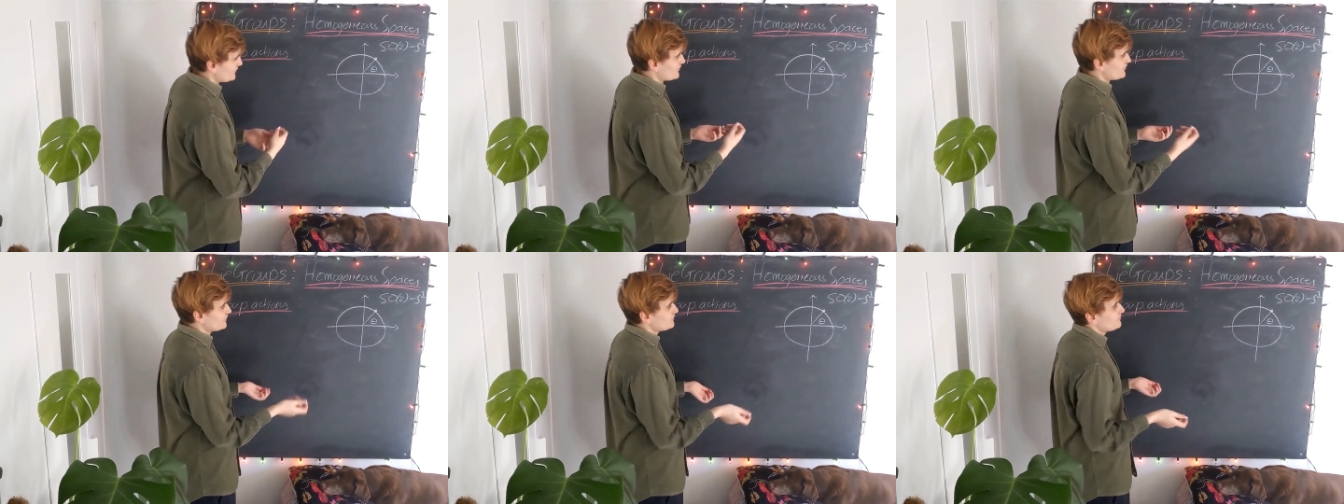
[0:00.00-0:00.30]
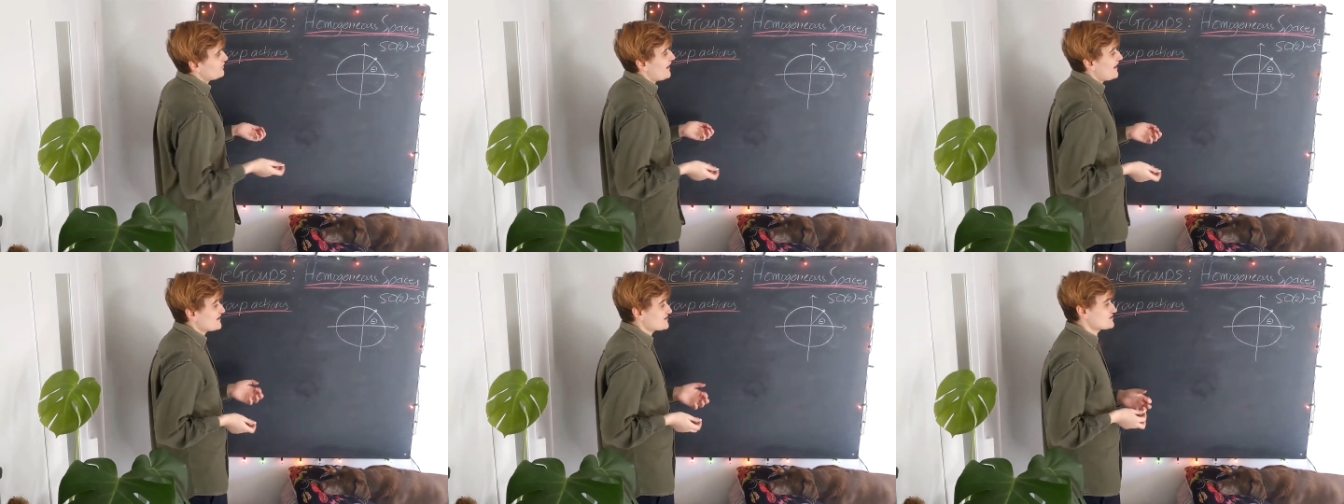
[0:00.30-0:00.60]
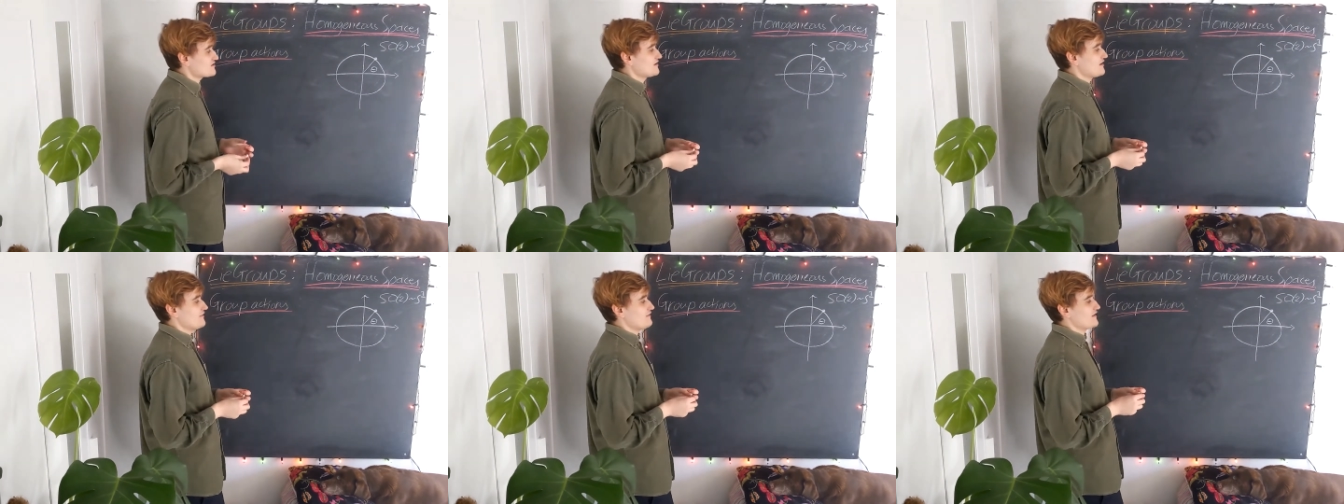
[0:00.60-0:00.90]
The group
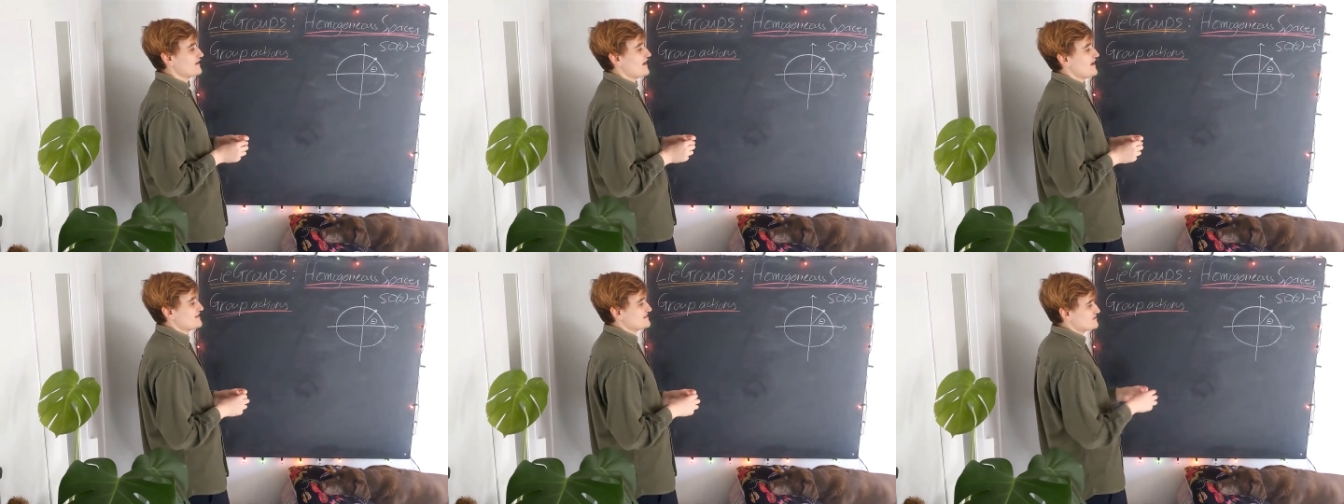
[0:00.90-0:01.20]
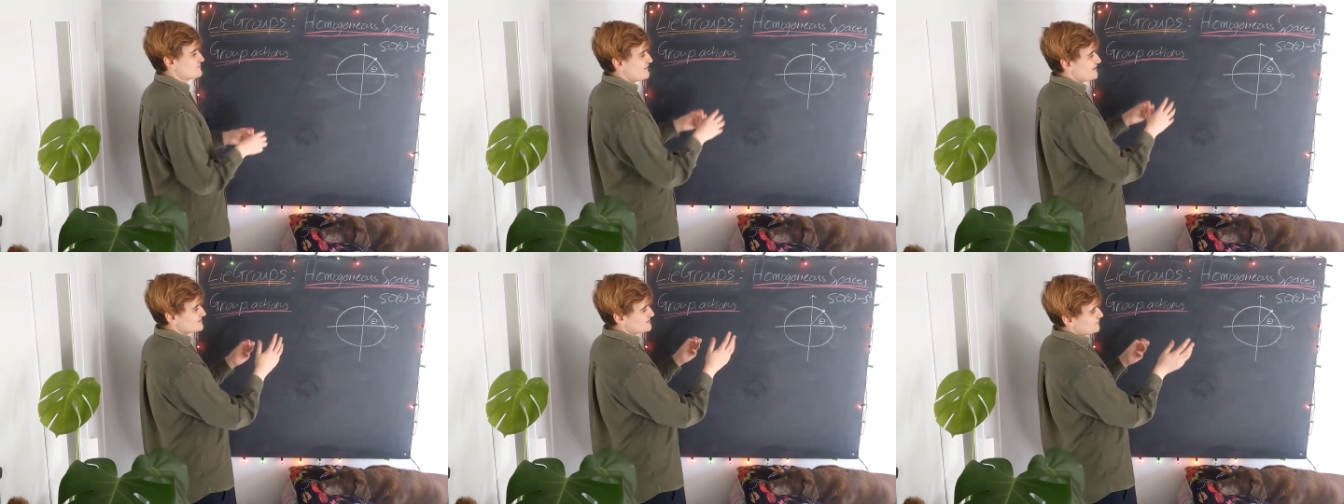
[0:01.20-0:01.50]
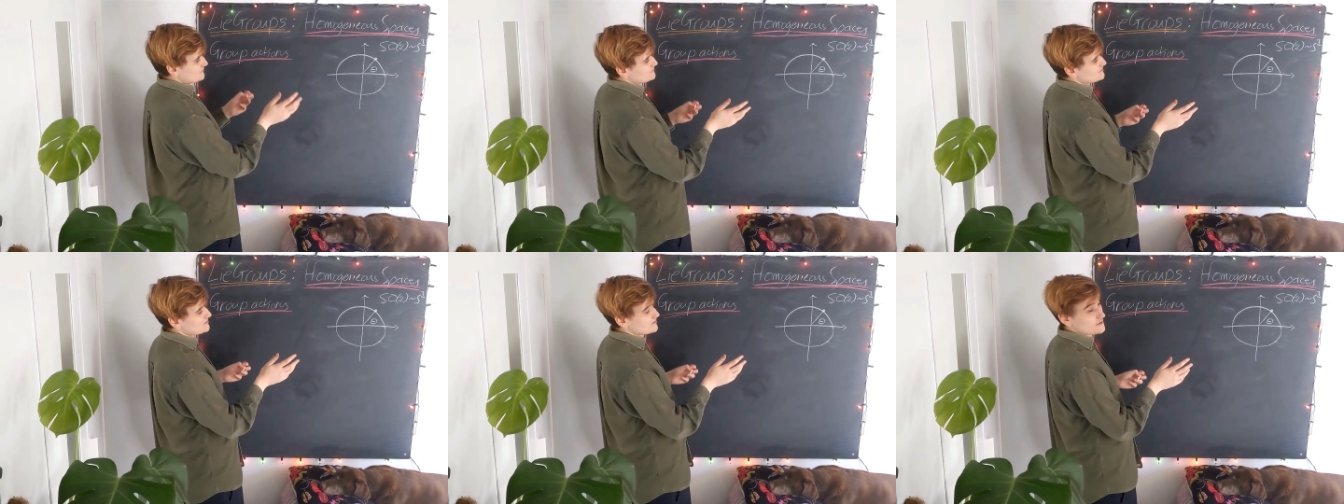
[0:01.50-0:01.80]
action in the case of
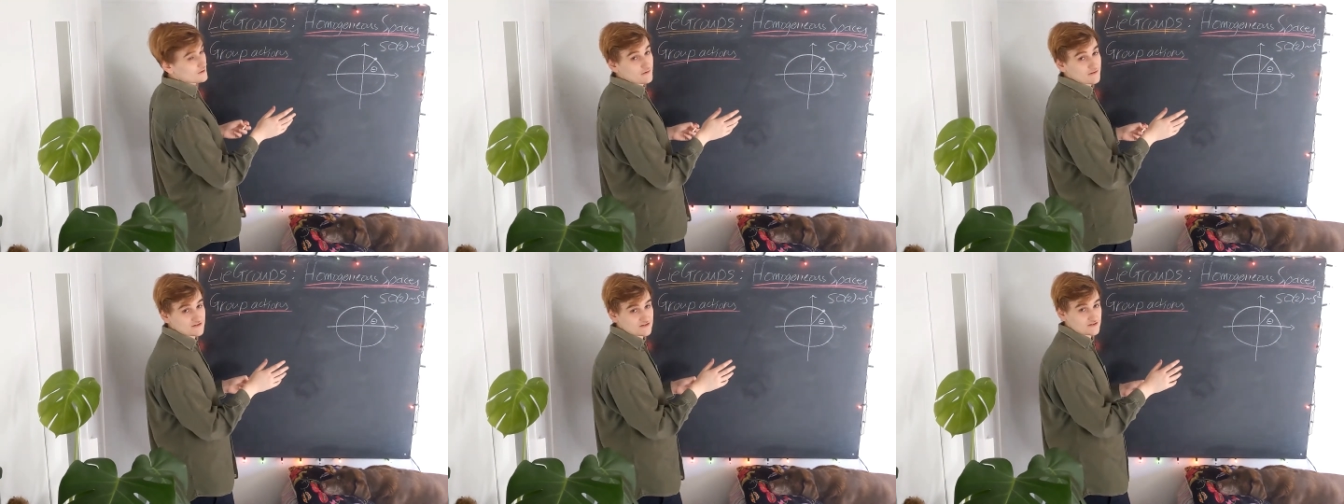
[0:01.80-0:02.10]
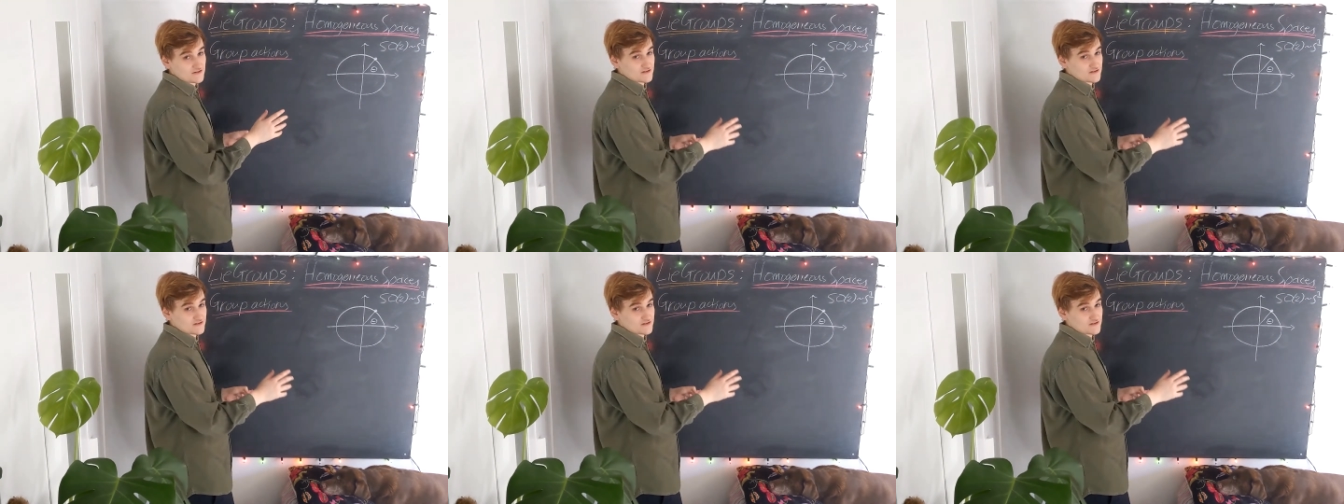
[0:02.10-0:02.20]
SO2 is